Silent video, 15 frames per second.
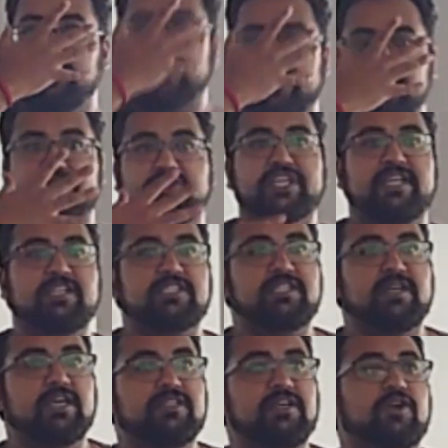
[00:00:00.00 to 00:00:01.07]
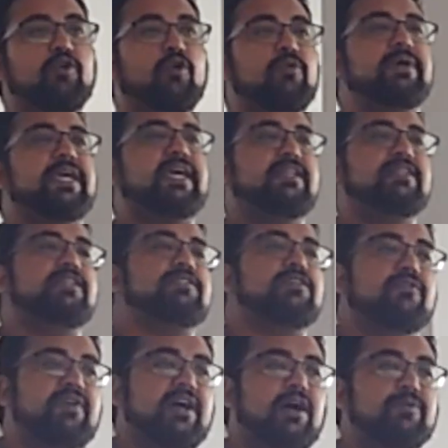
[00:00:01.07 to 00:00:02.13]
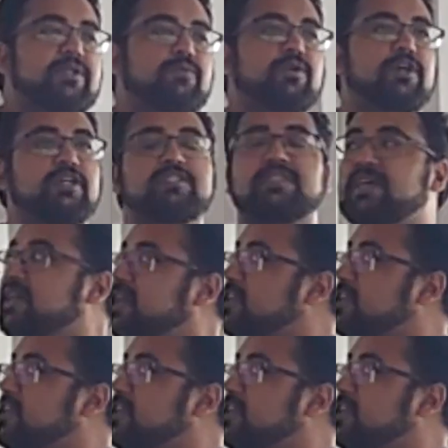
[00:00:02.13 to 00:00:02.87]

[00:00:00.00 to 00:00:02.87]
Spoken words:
but they've changed the core mechanics of how it works.